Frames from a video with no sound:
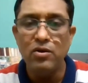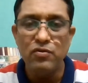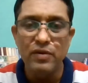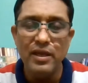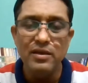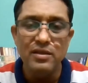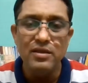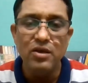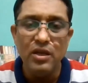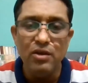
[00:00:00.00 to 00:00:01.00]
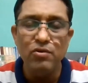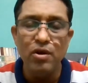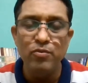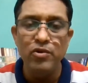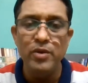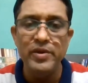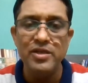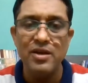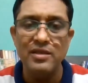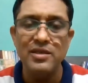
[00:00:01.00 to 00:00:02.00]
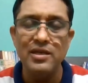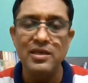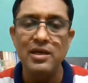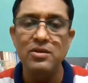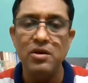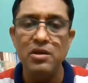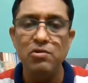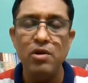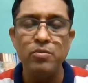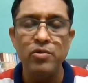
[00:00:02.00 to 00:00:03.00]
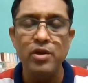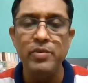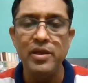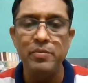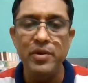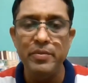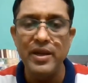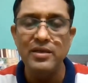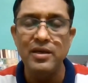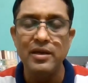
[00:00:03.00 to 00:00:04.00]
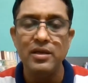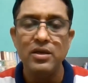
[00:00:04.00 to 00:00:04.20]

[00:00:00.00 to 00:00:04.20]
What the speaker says: when the curriculum will be transacted, curriculum will be implemented,